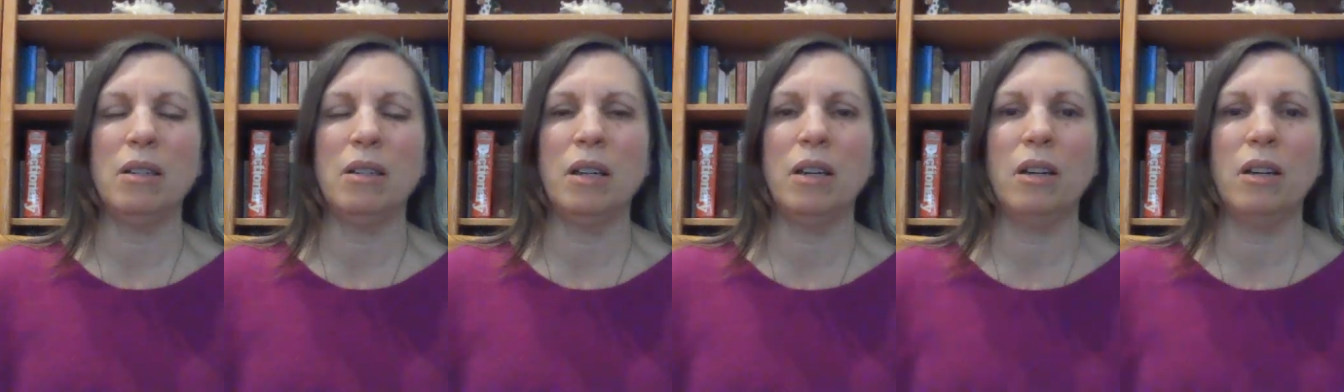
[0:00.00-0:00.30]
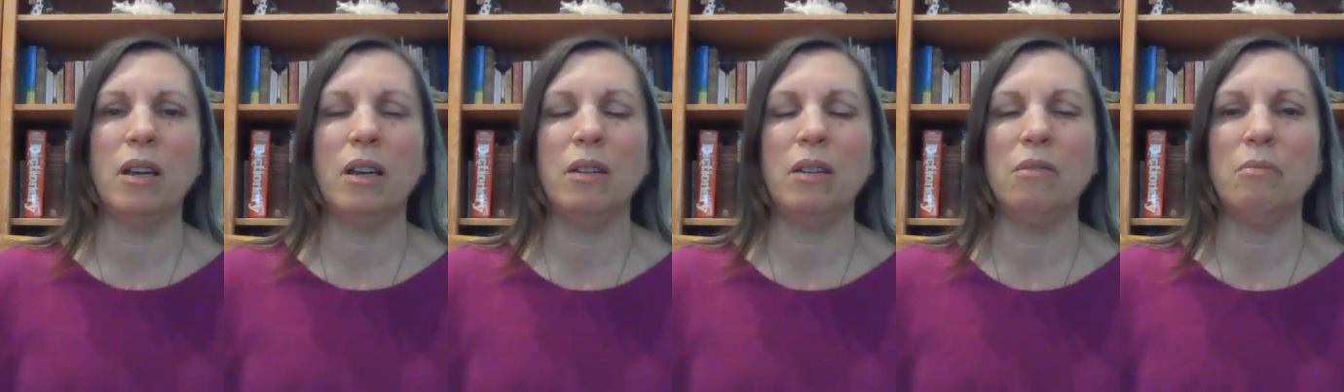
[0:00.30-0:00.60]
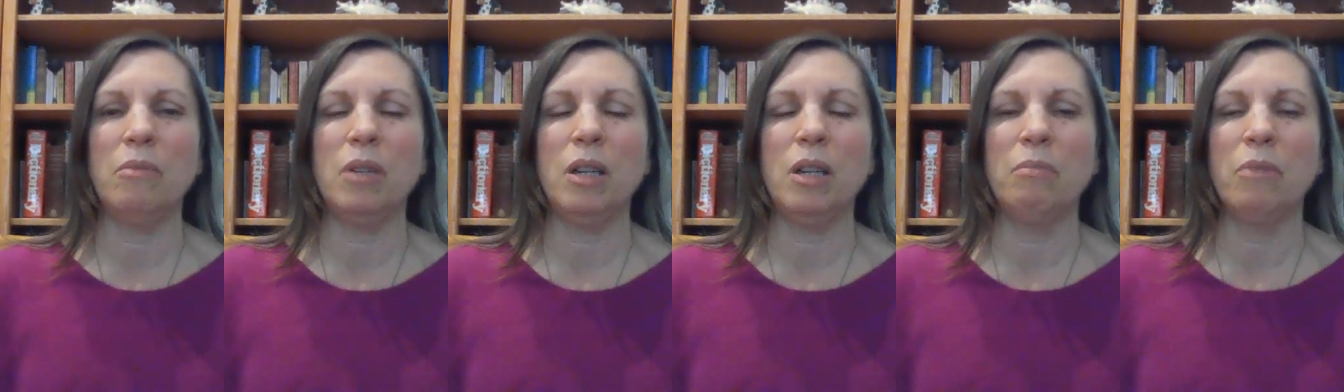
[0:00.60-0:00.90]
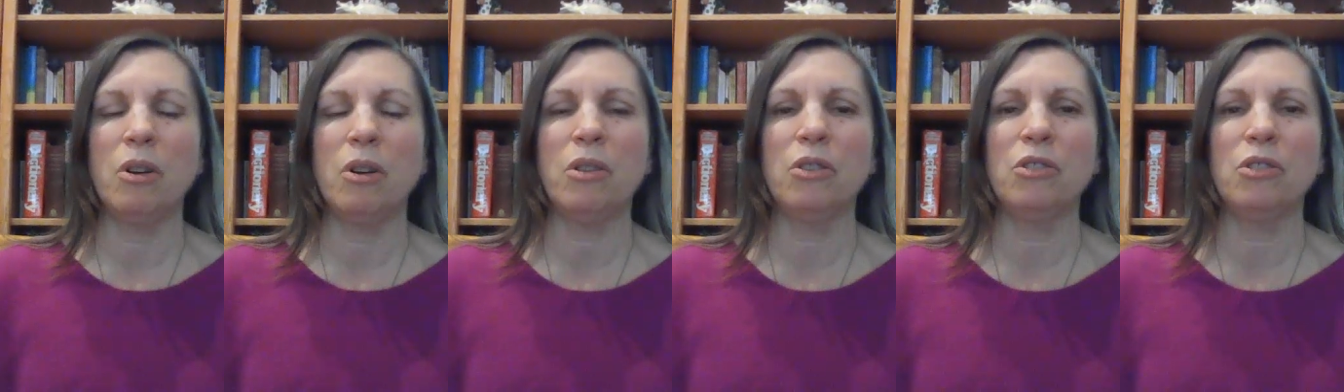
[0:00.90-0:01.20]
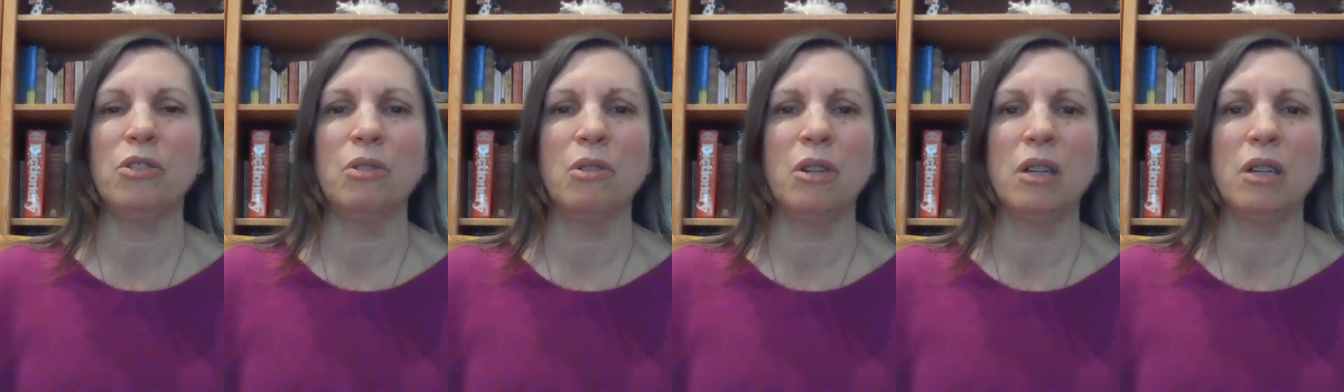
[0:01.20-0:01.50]
and Martha
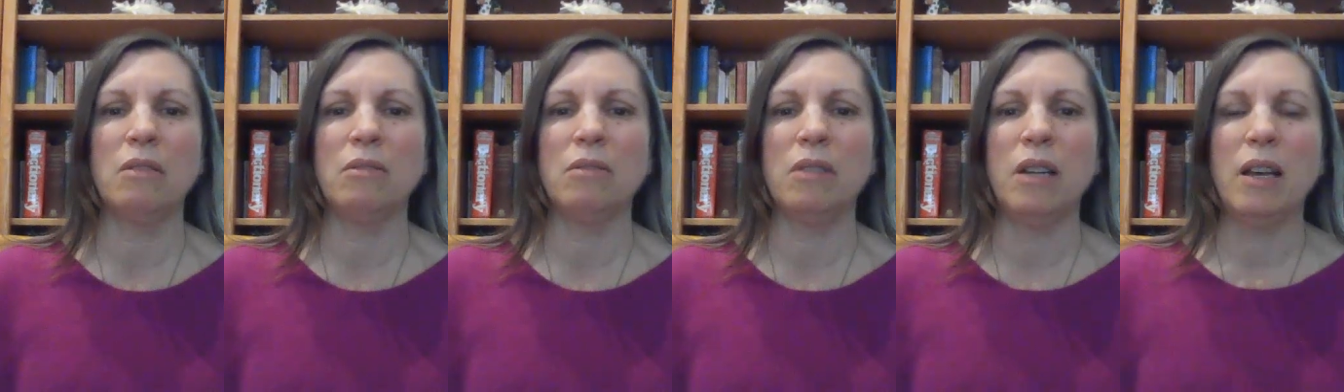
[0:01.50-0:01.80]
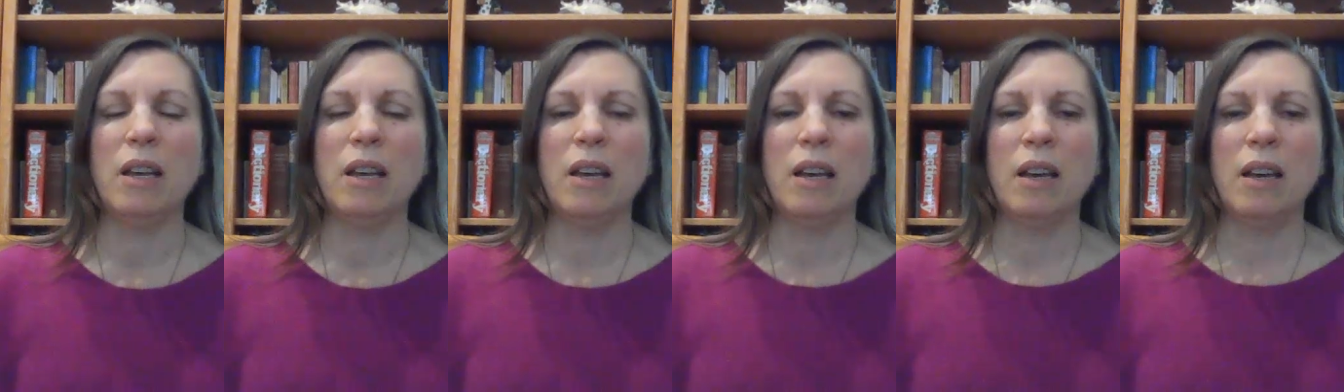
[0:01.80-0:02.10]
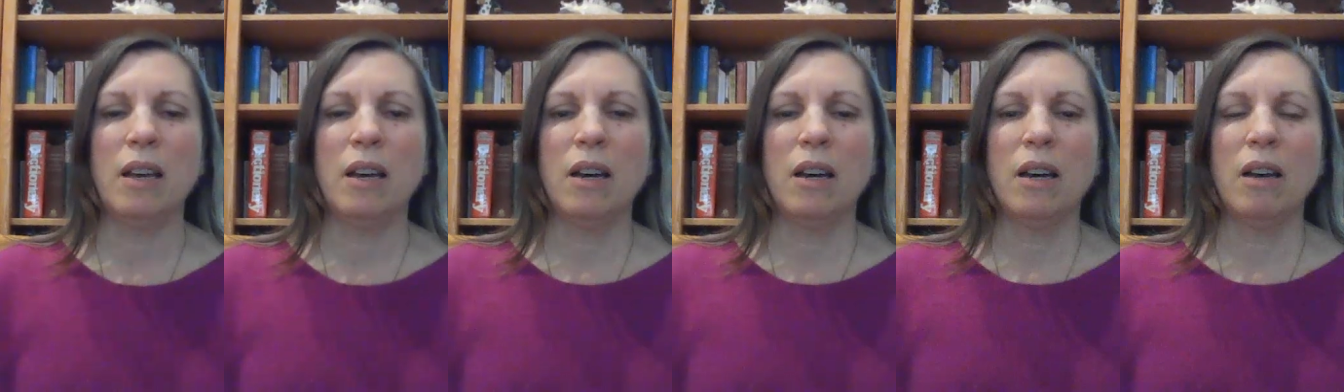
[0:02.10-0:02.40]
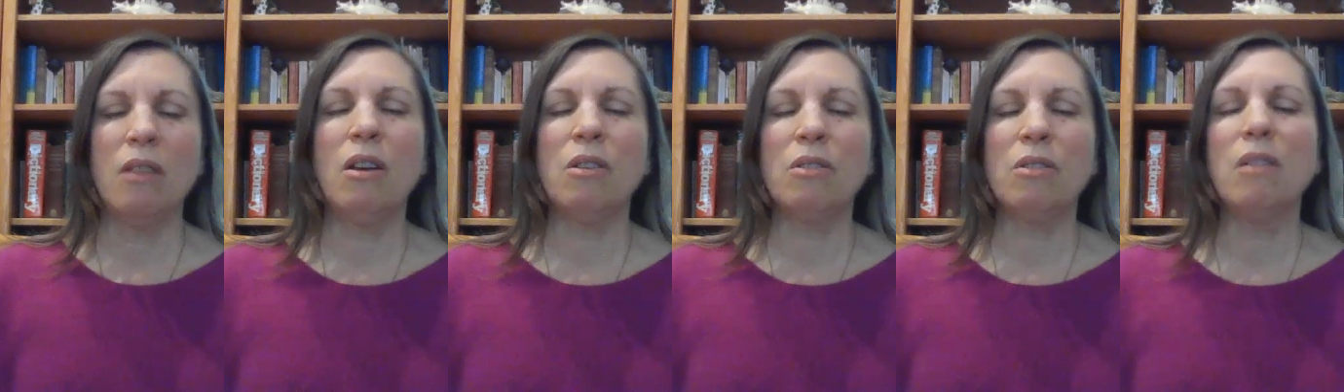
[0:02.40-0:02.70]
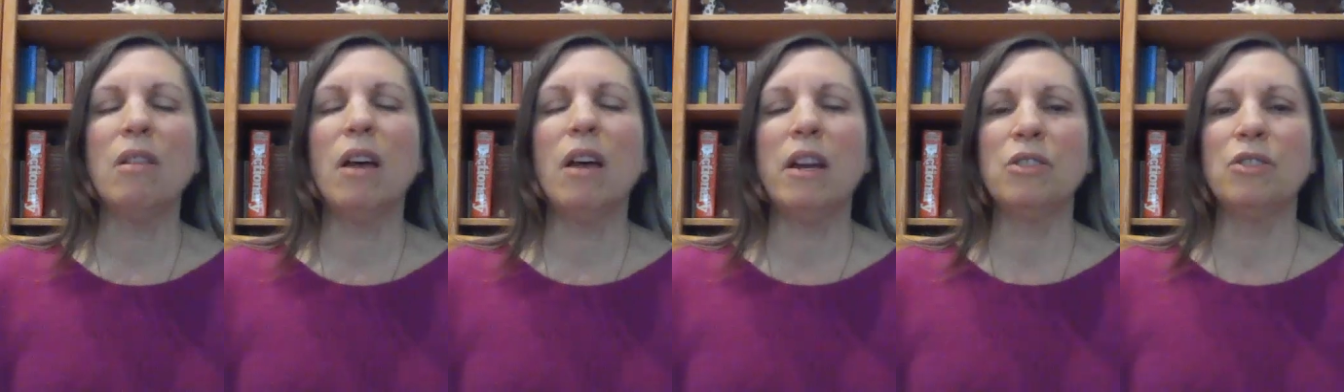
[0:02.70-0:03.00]
Stewart, along the
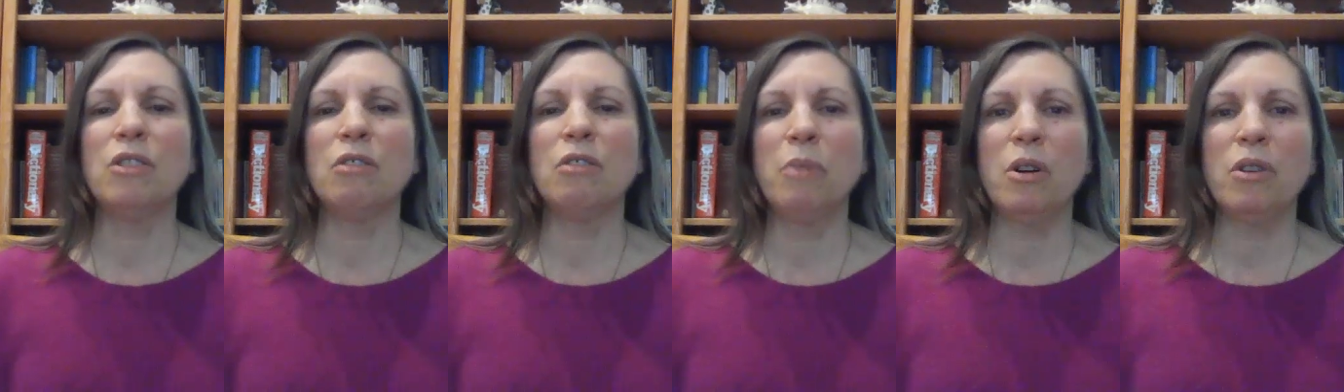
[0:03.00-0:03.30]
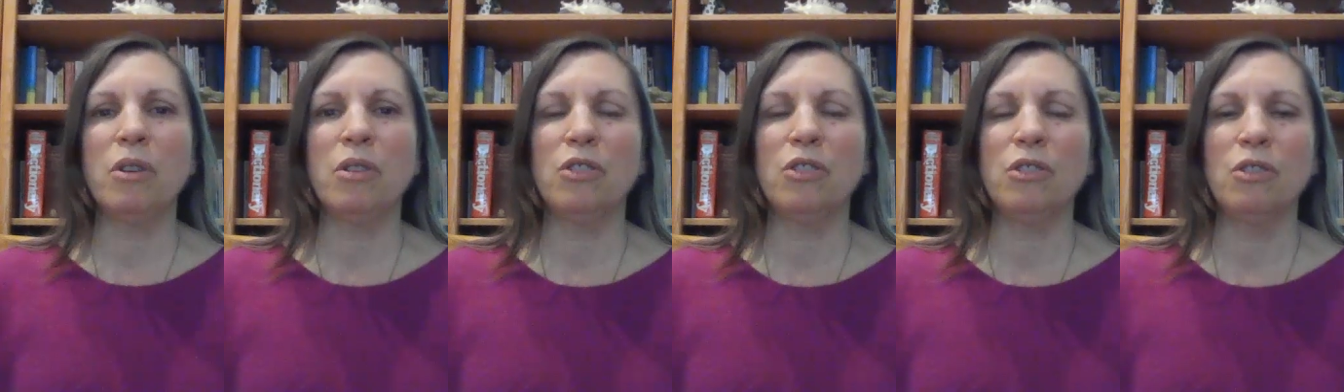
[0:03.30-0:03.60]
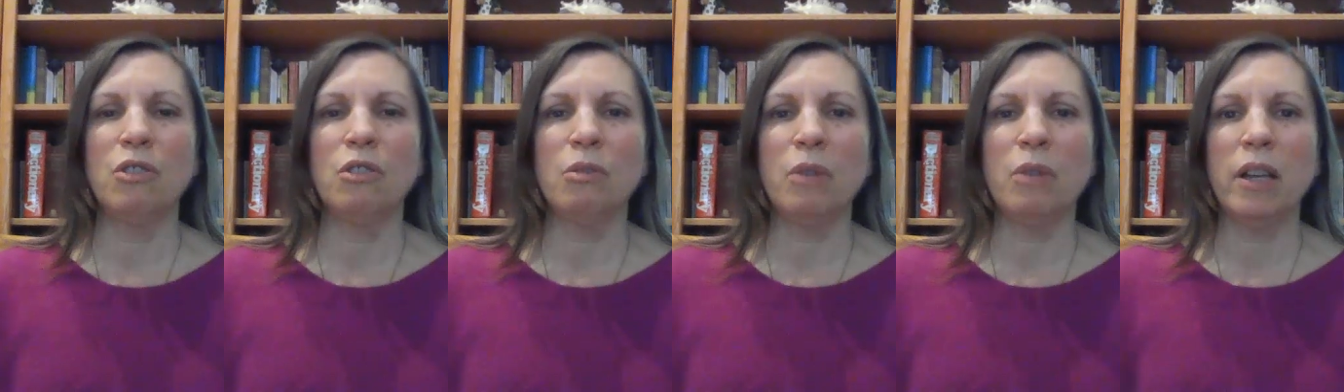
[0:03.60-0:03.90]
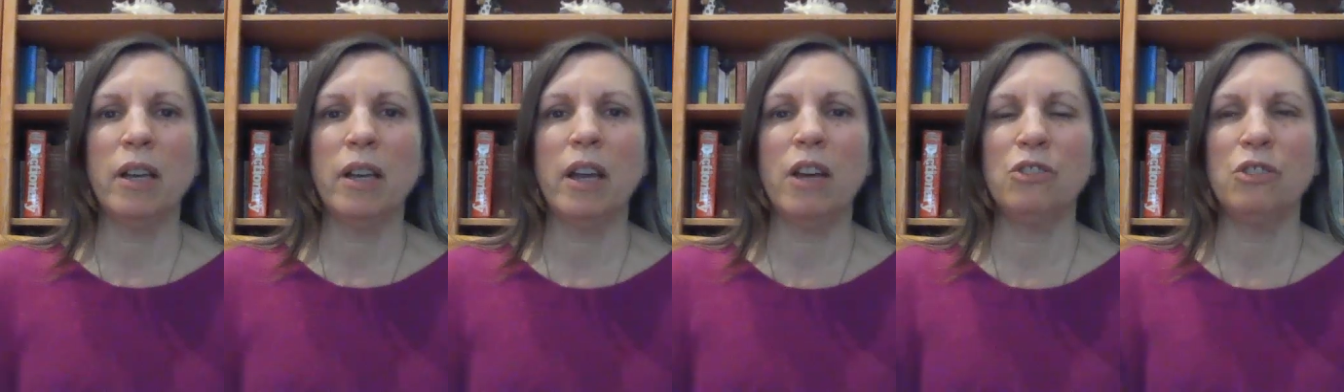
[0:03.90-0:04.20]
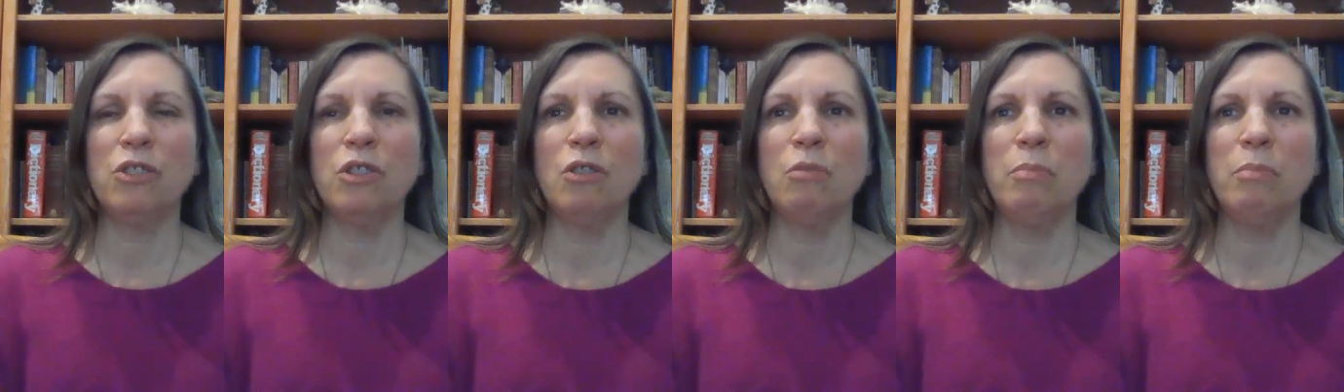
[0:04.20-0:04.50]
lines of Martha Stewart really
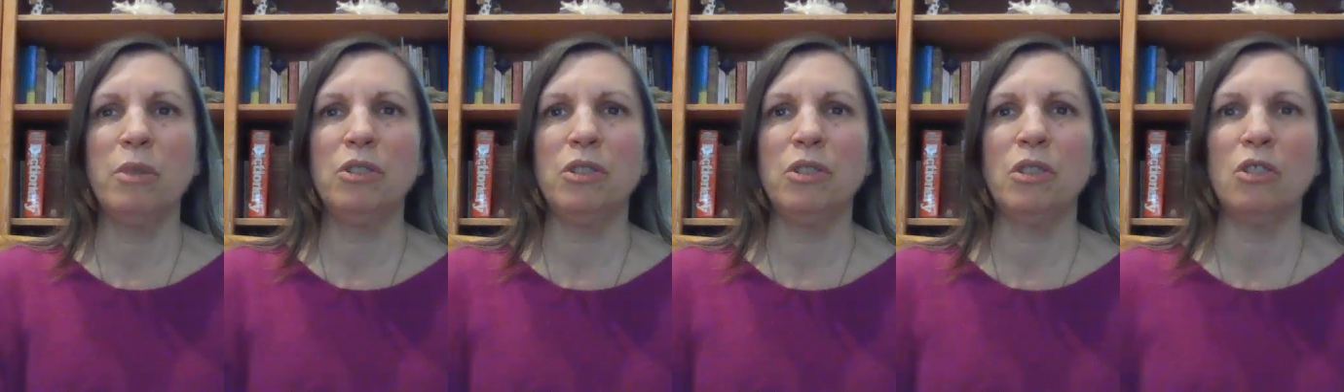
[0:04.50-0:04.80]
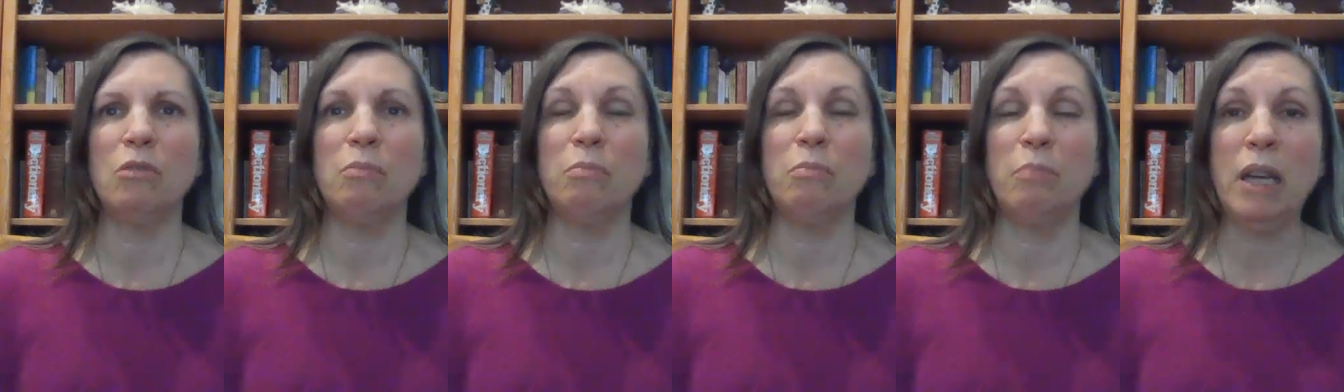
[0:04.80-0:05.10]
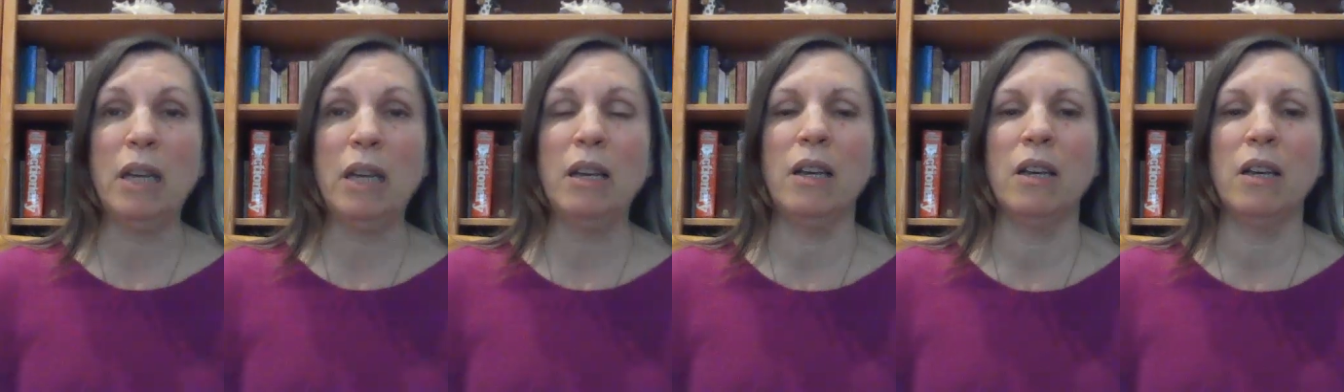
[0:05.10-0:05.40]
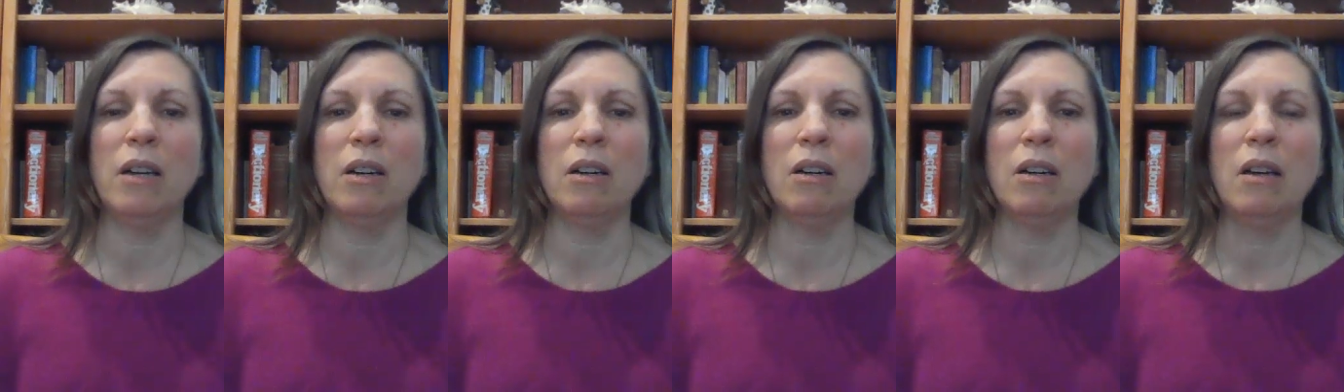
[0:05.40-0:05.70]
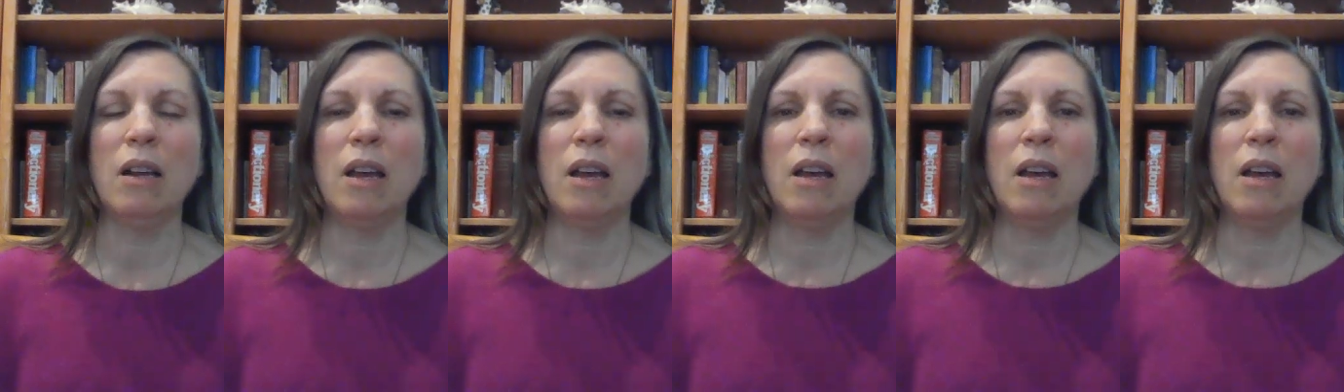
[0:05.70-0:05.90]
has no business being here,